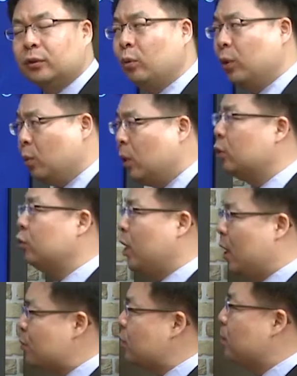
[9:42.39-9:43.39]
So we want to
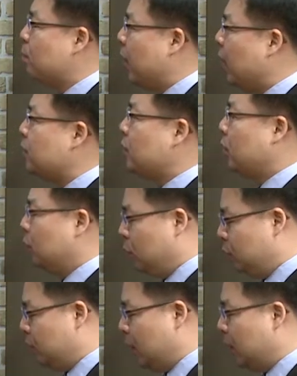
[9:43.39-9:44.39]
have some basic
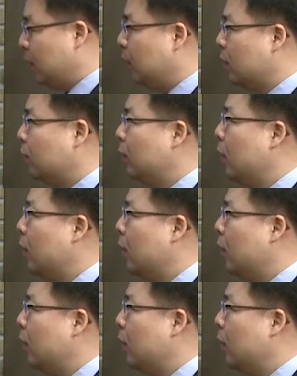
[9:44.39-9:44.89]
understanding